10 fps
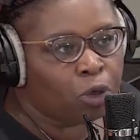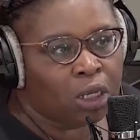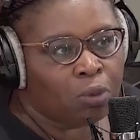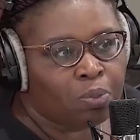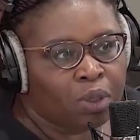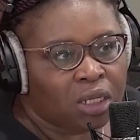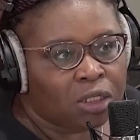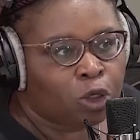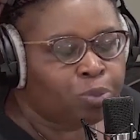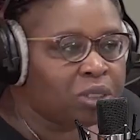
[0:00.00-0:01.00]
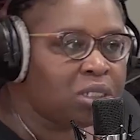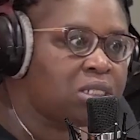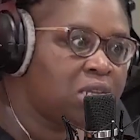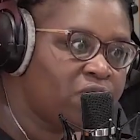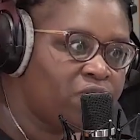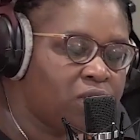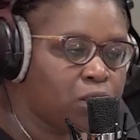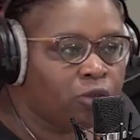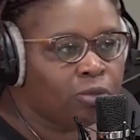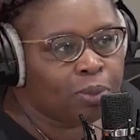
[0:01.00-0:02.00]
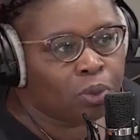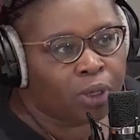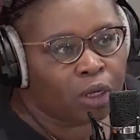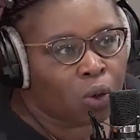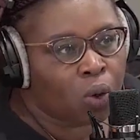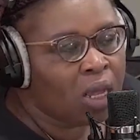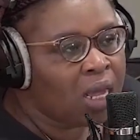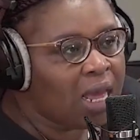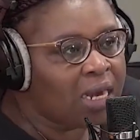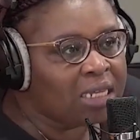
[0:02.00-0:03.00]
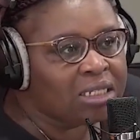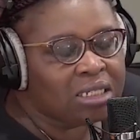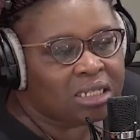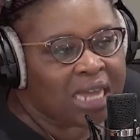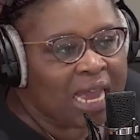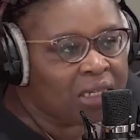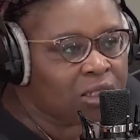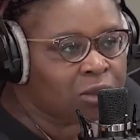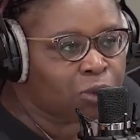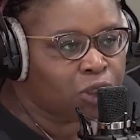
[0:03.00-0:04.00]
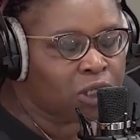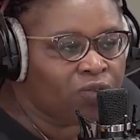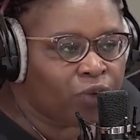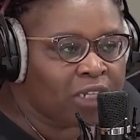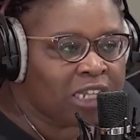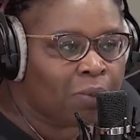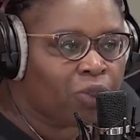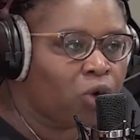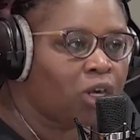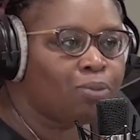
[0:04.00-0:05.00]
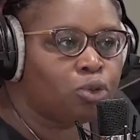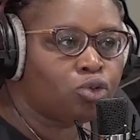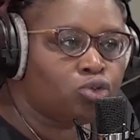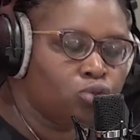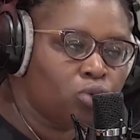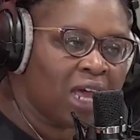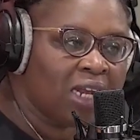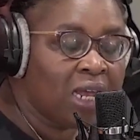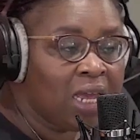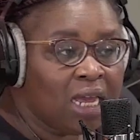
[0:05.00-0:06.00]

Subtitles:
equipment that has not been serviced, so even people want to go and access a dialysis machine, for example, they're not able to do that.